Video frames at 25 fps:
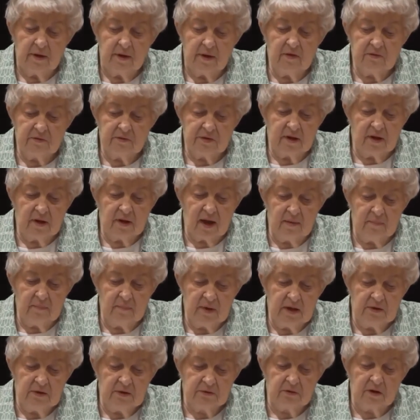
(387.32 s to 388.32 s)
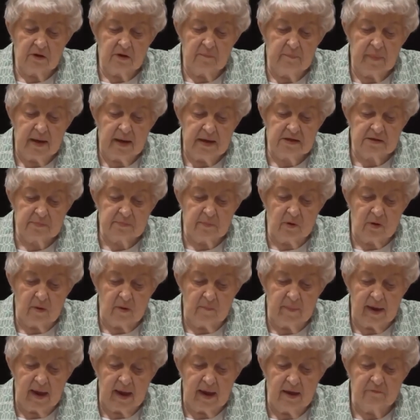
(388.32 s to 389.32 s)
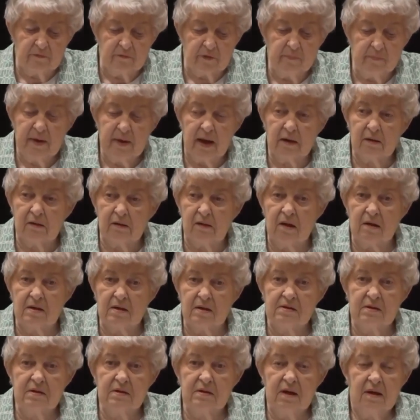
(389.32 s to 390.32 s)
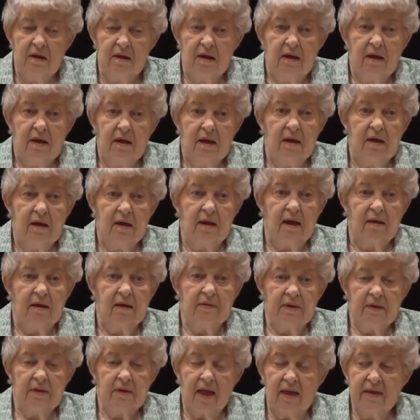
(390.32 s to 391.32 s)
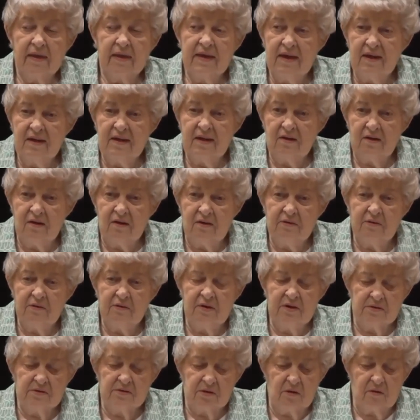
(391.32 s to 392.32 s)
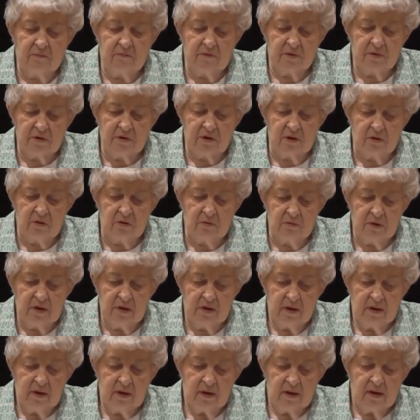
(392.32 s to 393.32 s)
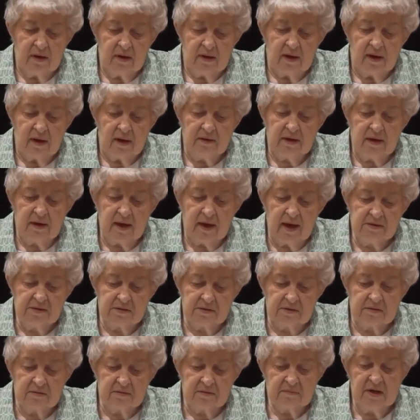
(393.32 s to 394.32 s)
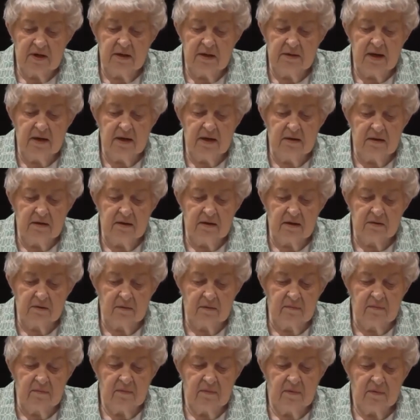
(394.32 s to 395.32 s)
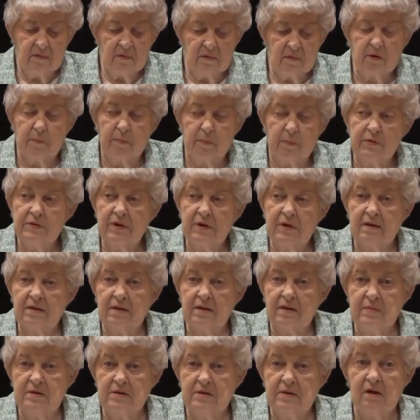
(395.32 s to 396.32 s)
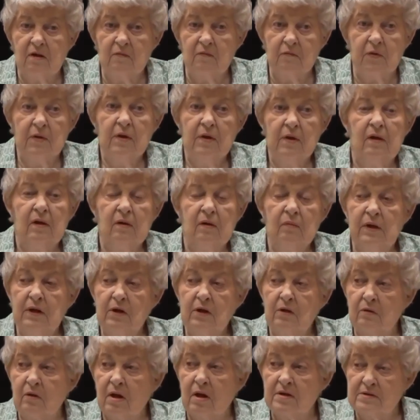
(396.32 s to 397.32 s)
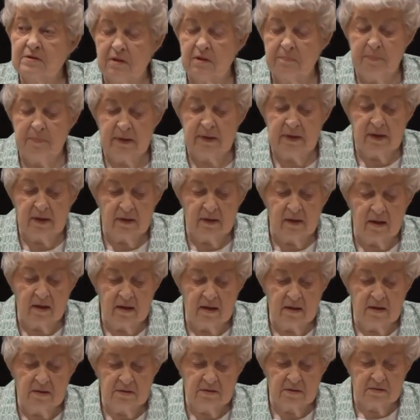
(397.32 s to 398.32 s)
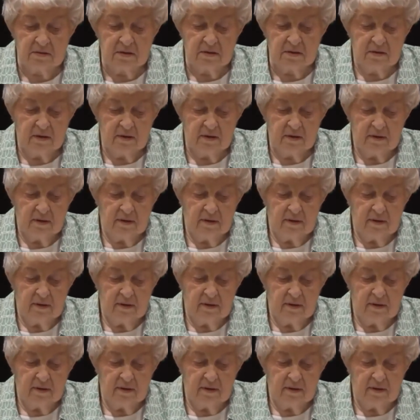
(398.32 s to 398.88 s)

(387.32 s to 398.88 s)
Another time, he took a baseball bat from that closet, hid it under his overcoat, in case he needed it to protect himself when he crossed the picket lines.